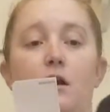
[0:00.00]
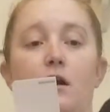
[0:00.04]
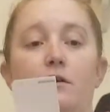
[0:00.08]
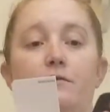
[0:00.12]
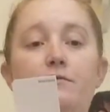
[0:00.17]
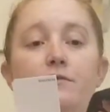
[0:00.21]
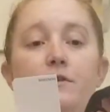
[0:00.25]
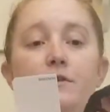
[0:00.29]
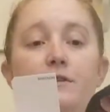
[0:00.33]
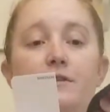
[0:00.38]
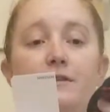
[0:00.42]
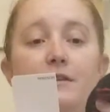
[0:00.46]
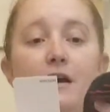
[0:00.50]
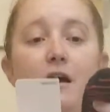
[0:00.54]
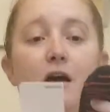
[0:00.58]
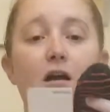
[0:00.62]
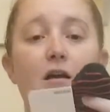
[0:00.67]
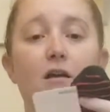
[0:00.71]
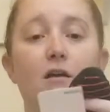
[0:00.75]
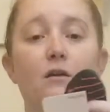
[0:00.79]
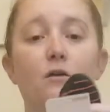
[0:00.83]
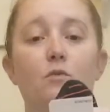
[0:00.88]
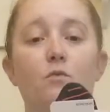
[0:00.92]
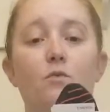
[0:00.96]
of the
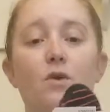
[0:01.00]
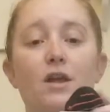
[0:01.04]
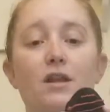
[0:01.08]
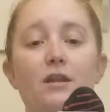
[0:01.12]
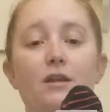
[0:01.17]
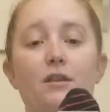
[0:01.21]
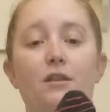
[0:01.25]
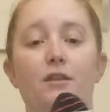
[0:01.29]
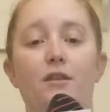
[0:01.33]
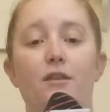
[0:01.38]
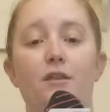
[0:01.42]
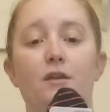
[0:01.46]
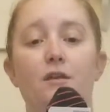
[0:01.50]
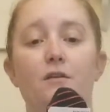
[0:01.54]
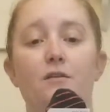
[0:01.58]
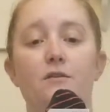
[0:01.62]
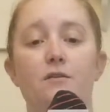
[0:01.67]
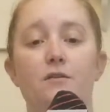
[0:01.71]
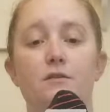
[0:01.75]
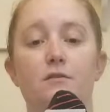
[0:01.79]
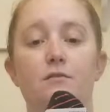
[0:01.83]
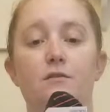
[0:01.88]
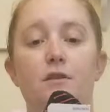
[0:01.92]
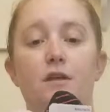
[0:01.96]
sock width
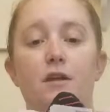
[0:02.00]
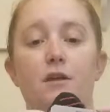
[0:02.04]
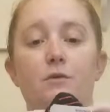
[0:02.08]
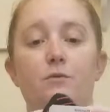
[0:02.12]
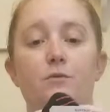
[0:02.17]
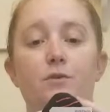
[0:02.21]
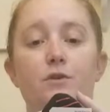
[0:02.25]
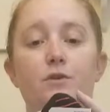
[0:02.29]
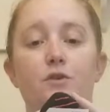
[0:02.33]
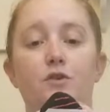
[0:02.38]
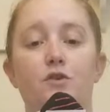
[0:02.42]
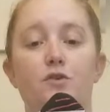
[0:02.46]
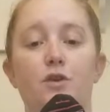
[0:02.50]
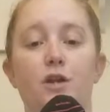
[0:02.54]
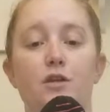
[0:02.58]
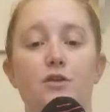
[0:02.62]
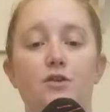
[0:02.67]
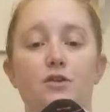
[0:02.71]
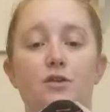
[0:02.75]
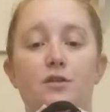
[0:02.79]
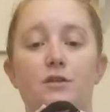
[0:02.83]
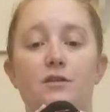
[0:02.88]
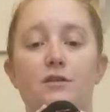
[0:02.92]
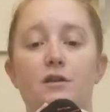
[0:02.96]
so that it would
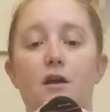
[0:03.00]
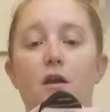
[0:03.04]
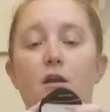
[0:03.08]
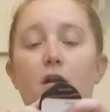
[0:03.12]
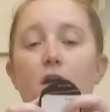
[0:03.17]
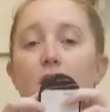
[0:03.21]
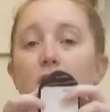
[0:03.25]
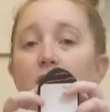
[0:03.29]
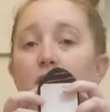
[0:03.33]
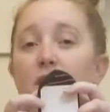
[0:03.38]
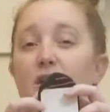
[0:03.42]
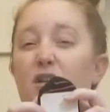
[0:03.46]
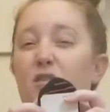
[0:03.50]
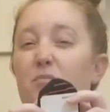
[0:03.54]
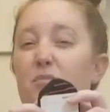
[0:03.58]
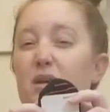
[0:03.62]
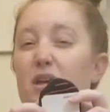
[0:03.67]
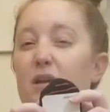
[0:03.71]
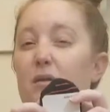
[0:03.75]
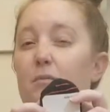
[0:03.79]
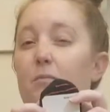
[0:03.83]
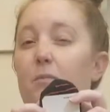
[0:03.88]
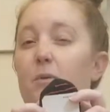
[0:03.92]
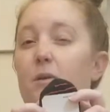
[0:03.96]
stretch the sock a little
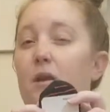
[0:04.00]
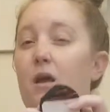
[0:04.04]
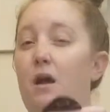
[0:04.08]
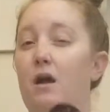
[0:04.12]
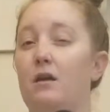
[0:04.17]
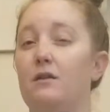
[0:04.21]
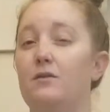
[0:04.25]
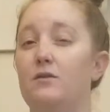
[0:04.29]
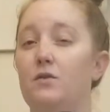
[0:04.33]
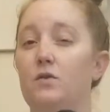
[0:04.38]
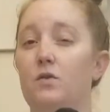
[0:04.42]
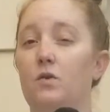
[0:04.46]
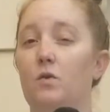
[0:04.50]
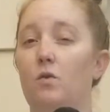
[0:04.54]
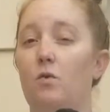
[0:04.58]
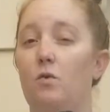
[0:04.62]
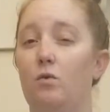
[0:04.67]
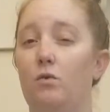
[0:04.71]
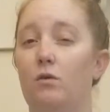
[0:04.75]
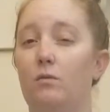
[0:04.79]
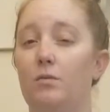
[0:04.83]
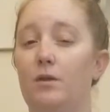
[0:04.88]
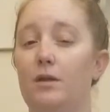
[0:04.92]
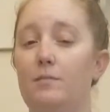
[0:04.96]
bit but not
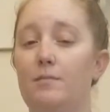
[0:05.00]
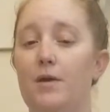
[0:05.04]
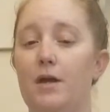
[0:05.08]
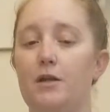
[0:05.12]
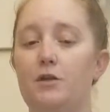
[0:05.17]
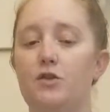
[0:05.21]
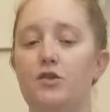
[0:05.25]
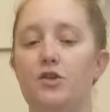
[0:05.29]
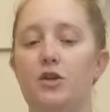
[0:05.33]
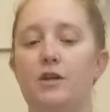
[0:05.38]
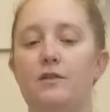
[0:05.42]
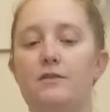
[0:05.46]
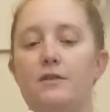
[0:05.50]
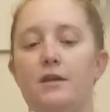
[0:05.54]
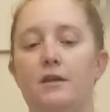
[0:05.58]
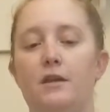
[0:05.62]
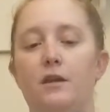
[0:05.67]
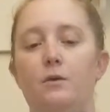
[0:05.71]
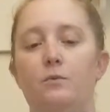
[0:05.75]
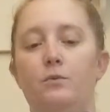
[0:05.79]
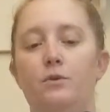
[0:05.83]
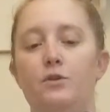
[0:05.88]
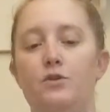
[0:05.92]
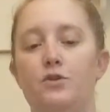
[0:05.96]
horribly much and then
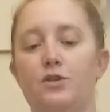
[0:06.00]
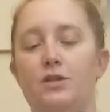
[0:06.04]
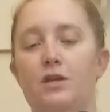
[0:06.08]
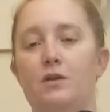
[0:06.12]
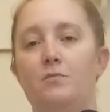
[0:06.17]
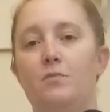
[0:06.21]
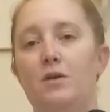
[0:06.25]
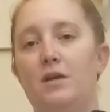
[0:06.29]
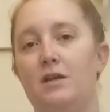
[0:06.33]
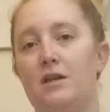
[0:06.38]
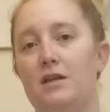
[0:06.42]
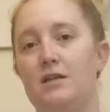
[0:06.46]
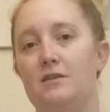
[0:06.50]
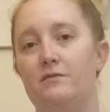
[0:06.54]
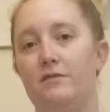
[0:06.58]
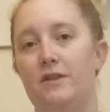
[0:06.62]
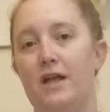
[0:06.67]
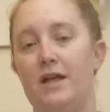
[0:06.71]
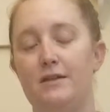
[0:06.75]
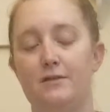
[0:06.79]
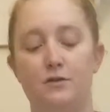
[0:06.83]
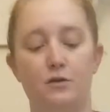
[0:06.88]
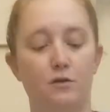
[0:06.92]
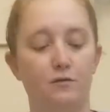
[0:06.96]
it would just give me a nice
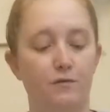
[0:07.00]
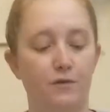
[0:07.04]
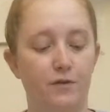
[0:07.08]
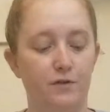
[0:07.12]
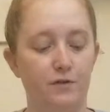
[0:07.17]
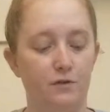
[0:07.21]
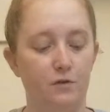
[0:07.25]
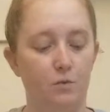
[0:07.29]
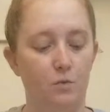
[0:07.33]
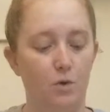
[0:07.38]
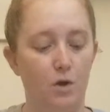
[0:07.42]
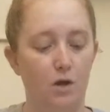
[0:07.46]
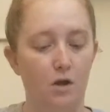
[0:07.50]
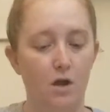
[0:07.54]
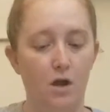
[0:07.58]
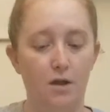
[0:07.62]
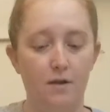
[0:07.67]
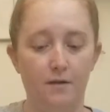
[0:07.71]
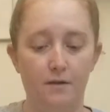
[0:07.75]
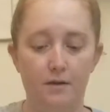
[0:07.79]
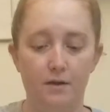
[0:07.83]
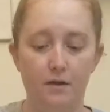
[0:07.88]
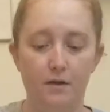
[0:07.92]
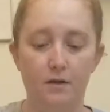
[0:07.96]
flat surface to work
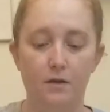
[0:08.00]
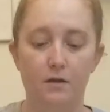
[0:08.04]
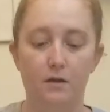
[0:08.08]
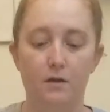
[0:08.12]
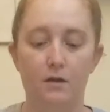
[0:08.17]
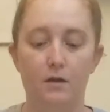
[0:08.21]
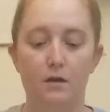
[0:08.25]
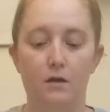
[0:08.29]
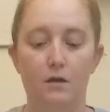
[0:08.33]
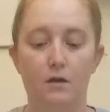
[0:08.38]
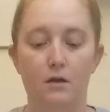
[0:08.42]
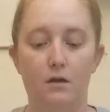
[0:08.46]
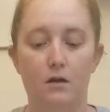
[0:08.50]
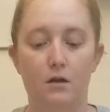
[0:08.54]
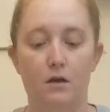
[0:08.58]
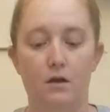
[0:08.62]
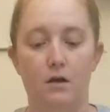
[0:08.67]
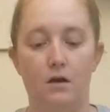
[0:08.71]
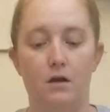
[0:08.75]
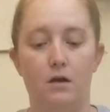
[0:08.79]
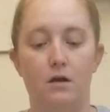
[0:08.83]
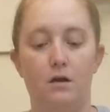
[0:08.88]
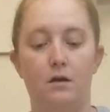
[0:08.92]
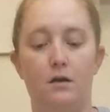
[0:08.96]
on.
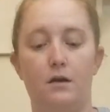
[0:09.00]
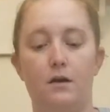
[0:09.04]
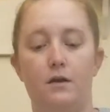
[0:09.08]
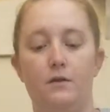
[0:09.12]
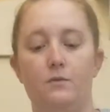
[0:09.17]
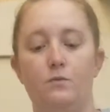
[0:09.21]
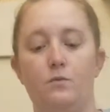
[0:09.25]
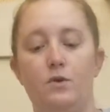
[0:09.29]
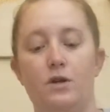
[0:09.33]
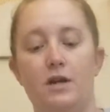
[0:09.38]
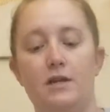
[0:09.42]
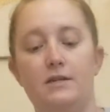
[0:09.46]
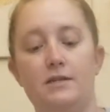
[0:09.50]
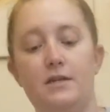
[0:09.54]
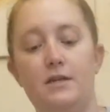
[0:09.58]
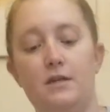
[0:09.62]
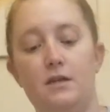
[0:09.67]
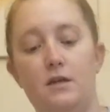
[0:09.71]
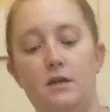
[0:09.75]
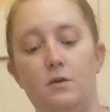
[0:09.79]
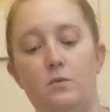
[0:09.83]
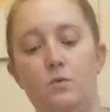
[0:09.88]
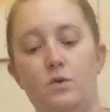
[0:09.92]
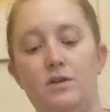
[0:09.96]
Uh, and what I
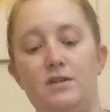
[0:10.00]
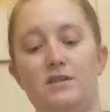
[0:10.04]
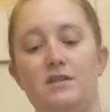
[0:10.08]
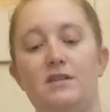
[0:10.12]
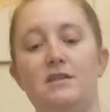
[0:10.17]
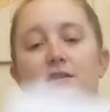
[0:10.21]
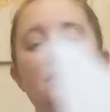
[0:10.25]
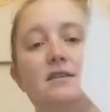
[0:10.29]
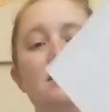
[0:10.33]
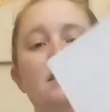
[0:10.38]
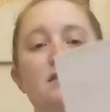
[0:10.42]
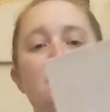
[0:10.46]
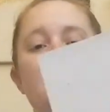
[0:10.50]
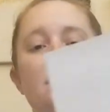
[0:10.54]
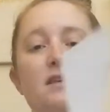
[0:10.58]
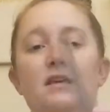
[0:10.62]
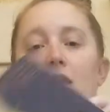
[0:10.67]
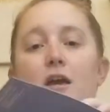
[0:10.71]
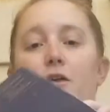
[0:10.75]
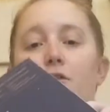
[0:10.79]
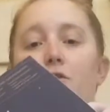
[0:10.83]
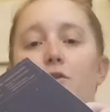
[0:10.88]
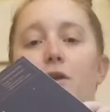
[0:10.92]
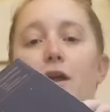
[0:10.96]
did was this is the
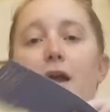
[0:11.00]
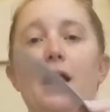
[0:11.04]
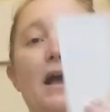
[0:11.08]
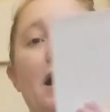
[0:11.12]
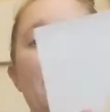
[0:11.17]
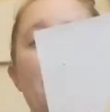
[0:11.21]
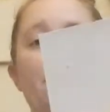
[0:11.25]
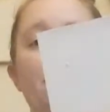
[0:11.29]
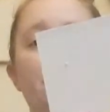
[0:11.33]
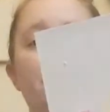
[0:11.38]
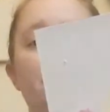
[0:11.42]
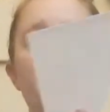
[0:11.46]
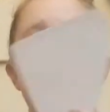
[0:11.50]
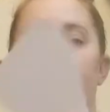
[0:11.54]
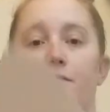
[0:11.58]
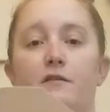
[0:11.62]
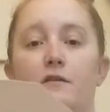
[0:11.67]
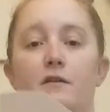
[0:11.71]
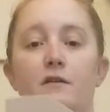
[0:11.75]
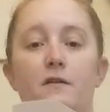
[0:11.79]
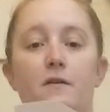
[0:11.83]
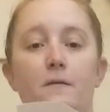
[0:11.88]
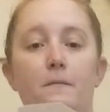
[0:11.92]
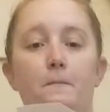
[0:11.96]
other half.
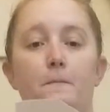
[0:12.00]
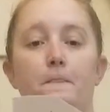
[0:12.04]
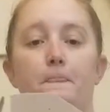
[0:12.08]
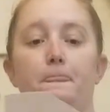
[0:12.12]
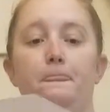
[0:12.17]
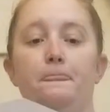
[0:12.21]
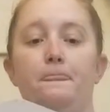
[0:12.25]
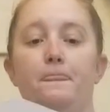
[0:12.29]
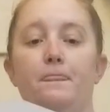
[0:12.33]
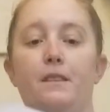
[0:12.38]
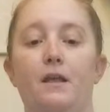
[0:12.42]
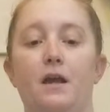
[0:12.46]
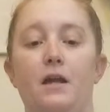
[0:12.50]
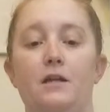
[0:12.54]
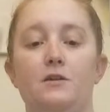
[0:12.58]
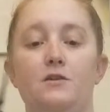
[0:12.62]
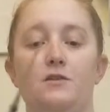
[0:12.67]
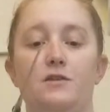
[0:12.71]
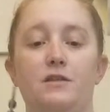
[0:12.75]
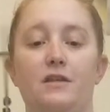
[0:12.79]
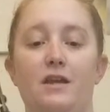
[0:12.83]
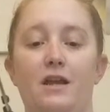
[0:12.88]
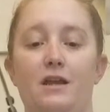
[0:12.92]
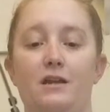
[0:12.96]
I
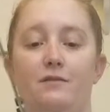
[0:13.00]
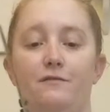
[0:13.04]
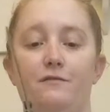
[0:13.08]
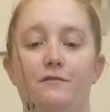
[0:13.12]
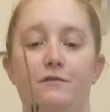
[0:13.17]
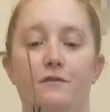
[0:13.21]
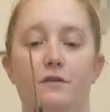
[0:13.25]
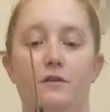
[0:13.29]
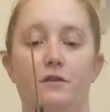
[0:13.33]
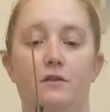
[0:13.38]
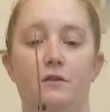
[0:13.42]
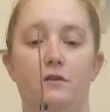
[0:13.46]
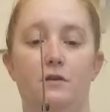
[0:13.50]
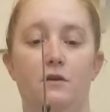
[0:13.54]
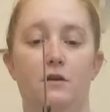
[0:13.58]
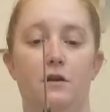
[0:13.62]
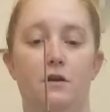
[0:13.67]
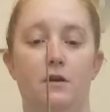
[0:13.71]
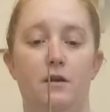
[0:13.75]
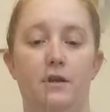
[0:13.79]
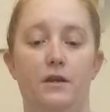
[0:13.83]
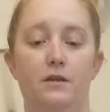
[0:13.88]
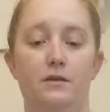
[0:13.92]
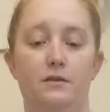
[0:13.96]
just kind of
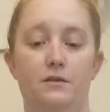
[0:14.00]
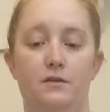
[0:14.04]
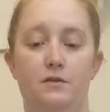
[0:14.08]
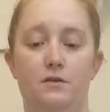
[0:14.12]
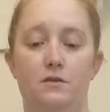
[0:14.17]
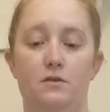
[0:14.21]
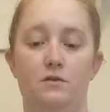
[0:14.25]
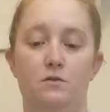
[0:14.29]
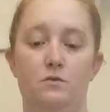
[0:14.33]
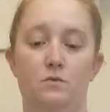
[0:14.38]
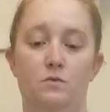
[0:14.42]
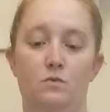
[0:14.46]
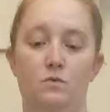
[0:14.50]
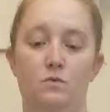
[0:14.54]
cut it